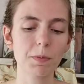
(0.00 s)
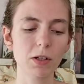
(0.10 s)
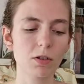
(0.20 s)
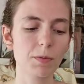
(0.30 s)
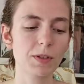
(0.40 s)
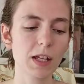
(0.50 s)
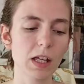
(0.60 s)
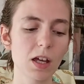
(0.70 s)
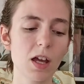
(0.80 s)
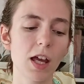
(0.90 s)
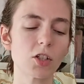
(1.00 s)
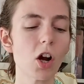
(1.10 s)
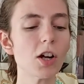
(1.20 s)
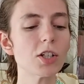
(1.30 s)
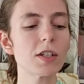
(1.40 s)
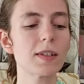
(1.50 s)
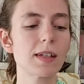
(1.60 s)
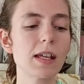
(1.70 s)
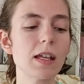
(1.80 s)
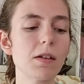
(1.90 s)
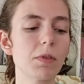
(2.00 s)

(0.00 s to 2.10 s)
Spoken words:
but it's almost like it's hard to see,